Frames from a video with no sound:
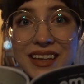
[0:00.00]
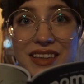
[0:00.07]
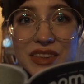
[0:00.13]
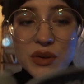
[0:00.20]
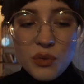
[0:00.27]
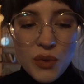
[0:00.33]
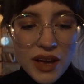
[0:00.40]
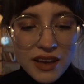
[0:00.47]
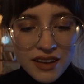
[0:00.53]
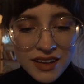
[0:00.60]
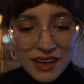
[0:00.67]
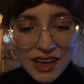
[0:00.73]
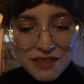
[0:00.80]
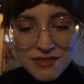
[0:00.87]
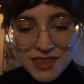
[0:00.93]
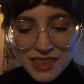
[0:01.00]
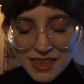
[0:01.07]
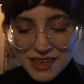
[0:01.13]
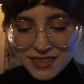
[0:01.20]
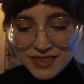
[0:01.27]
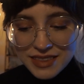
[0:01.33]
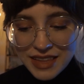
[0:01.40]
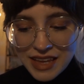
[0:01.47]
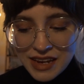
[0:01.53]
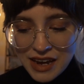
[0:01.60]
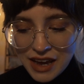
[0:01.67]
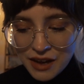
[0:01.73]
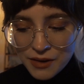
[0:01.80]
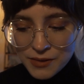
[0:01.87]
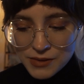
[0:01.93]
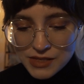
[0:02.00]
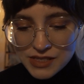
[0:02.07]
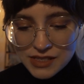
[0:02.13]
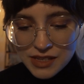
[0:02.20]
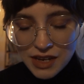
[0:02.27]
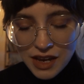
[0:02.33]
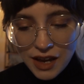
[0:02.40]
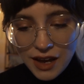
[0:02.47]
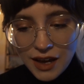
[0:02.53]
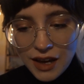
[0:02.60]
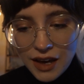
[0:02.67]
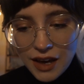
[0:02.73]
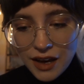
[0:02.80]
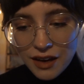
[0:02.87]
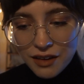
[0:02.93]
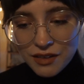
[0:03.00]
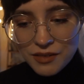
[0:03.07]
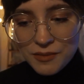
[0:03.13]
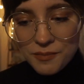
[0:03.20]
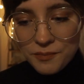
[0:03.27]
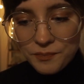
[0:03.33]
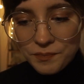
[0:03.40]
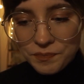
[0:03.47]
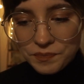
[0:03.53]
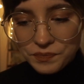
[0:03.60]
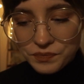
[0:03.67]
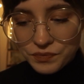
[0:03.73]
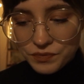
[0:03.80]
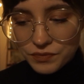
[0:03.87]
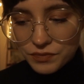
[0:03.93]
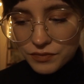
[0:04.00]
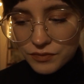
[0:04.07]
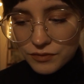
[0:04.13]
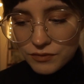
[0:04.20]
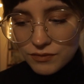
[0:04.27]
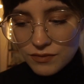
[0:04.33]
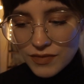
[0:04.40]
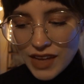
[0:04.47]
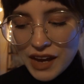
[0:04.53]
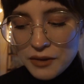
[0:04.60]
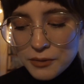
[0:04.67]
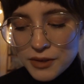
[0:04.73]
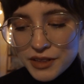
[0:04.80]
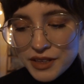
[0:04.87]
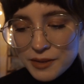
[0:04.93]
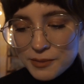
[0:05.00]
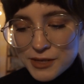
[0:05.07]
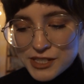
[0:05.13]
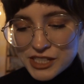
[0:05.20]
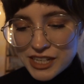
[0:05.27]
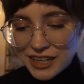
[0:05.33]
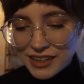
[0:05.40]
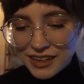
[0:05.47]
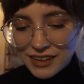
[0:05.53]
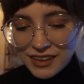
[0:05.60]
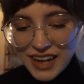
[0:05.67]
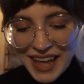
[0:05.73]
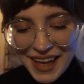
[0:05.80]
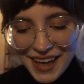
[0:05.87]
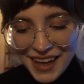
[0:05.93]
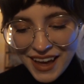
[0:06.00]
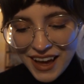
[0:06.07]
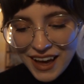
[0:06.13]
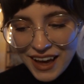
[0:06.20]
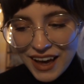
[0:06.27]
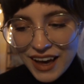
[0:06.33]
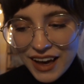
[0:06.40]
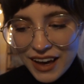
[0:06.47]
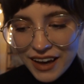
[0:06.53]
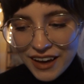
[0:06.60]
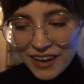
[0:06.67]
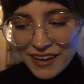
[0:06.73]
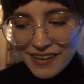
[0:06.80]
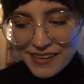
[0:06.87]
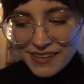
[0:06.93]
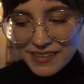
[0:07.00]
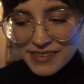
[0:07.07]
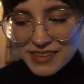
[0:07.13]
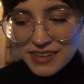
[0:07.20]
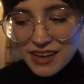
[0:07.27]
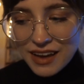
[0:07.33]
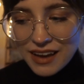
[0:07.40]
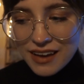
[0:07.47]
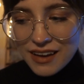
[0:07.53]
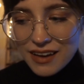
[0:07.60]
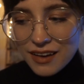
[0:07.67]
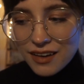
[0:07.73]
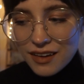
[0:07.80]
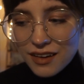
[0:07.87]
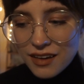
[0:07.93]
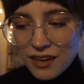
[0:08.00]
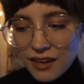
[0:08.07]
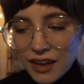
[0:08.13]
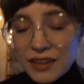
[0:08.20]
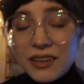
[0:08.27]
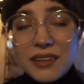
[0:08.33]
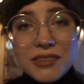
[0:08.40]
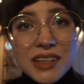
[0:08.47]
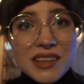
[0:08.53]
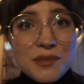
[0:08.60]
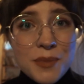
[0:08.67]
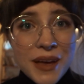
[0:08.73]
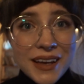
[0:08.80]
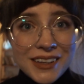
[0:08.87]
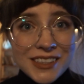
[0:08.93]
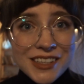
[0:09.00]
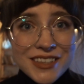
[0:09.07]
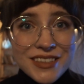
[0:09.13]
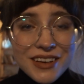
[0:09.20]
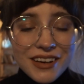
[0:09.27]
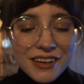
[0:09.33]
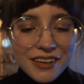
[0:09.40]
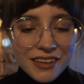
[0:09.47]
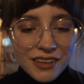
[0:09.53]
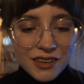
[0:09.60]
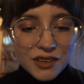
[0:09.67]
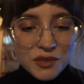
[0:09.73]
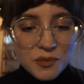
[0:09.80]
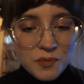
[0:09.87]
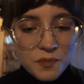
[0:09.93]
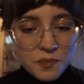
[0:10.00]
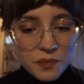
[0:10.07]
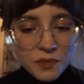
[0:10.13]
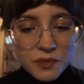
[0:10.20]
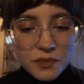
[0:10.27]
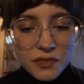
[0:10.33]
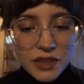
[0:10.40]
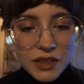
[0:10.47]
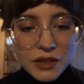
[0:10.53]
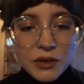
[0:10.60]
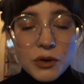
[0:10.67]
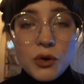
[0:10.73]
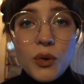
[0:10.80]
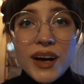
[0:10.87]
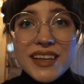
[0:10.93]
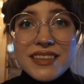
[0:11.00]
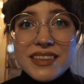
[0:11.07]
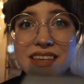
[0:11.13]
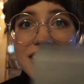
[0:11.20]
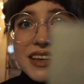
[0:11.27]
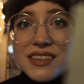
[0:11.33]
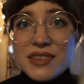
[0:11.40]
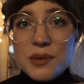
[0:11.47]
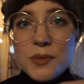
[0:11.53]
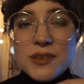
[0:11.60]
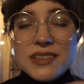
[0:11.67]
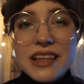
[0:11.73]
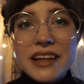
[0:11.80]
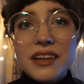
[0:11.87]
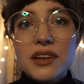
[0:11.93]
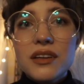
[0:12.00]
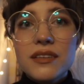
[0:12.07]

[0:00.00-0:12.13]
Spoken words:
the way everything is laid out. I really appreciate it. I love that the pages are, you know, quite thick. It's almost like